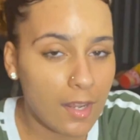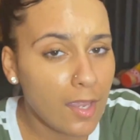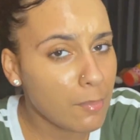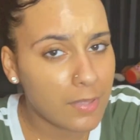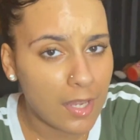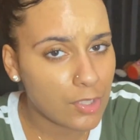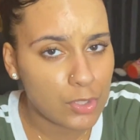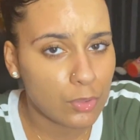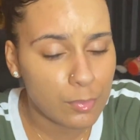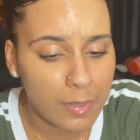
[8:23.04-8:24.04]
I am not a
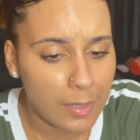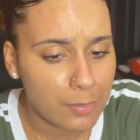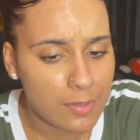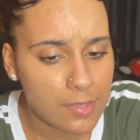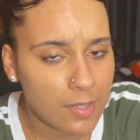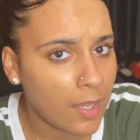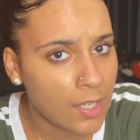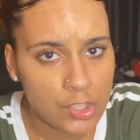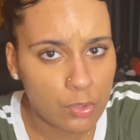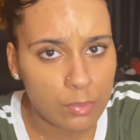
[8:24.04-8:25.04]
shoulder pad person. I
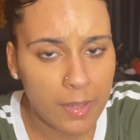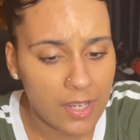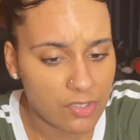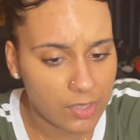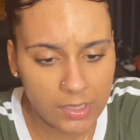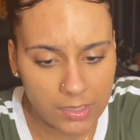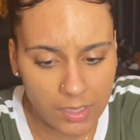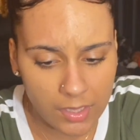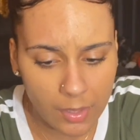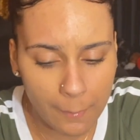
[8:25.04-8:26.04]
hate shoulder pads on
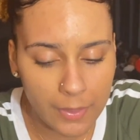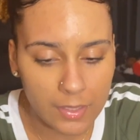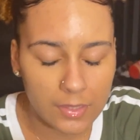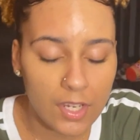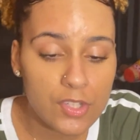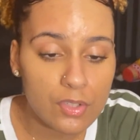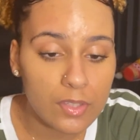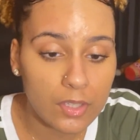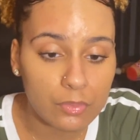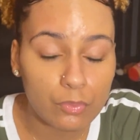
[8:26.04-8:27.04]
anything, but these are
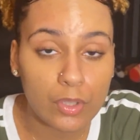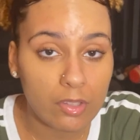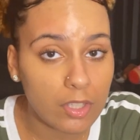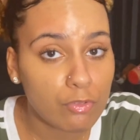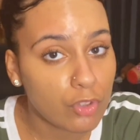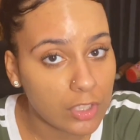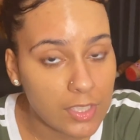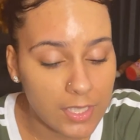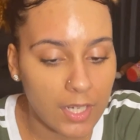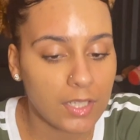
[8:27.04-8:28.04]
like really, really
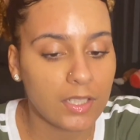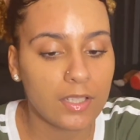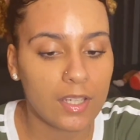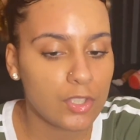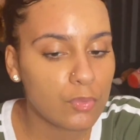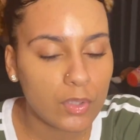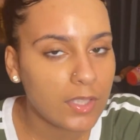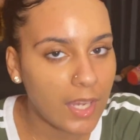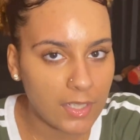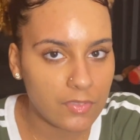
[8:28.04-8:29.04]
tiny. And you really
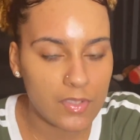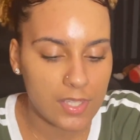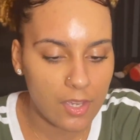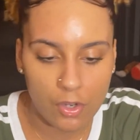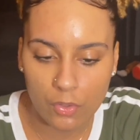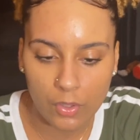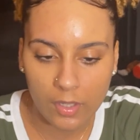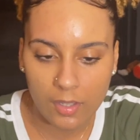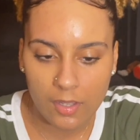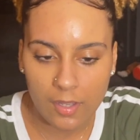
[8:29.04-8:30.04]
can't even tell
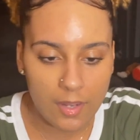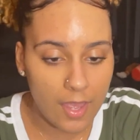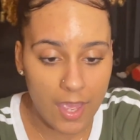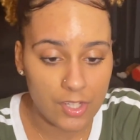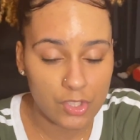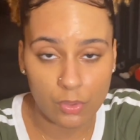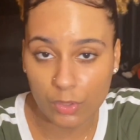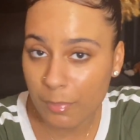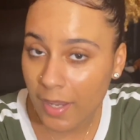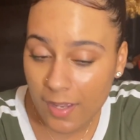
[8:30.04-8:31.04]
it has shoulder
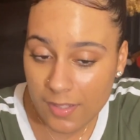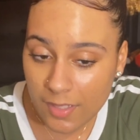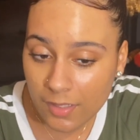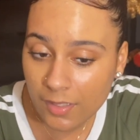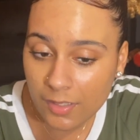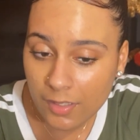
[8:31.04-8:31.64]
pads in it.